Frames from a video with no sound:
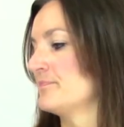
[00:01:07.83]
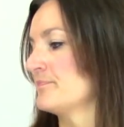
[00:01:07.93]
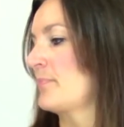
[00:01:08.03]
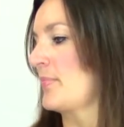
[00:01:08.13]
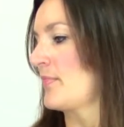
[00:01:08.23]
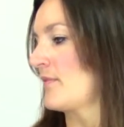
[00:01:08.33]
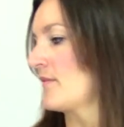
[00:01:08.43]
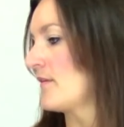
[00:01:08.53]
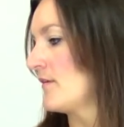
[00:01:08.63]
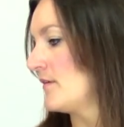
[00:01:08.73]

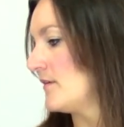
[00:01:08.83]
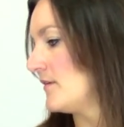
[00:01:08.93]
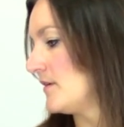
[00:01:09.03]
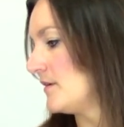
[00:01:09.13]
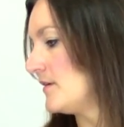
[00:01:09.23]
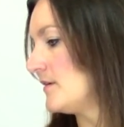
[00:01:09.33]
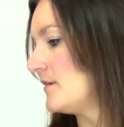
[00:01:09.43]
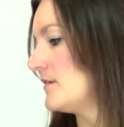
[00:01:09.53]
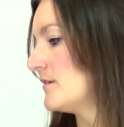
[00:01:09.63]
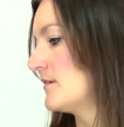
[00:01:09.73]

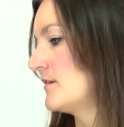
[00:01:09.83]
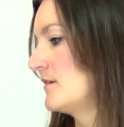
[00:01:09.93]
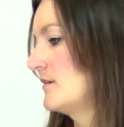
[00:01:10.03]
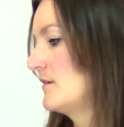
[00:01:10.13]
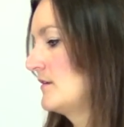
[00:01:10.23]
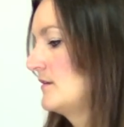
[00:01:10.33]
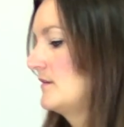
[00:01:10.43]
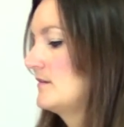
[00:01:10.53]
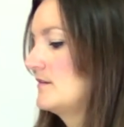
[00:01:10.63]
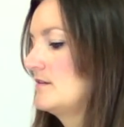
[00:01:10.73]

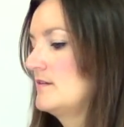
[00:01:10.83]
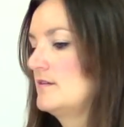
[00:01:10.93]
Nothing is said.